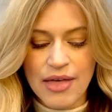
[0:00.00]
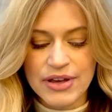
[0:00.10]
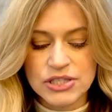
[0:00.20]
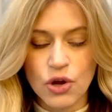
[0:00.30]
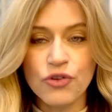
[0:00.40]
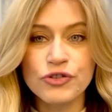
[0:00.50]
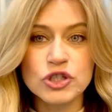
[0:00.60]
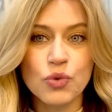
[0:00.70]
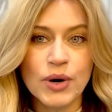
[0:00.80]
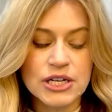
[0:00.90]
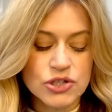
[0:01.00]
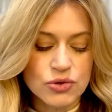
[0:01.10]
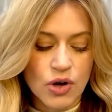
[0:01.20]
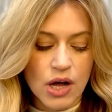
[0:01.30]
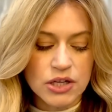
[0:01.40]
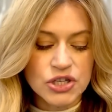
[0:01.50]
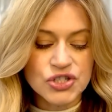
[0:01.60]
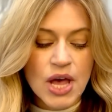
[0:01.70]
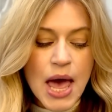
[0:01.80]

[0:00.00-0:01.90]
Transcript: They sold for $22,